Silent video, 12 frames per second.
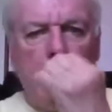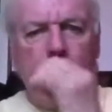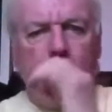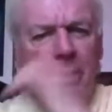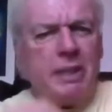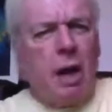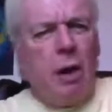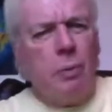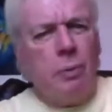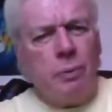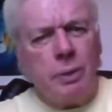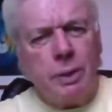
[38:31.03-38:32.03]
But they
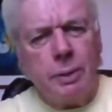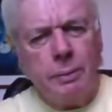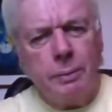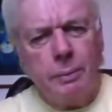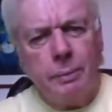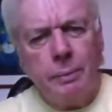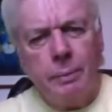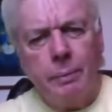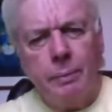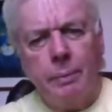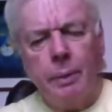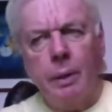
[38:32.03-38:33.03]
don't.
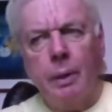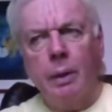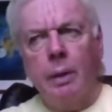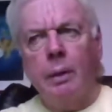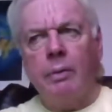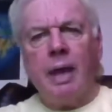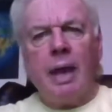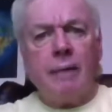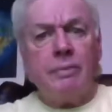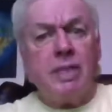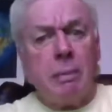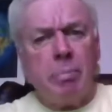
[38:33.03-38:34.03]
They have
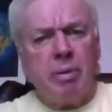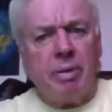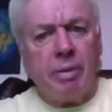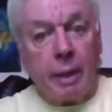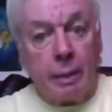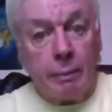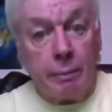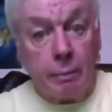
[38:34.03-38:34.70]
sympathy.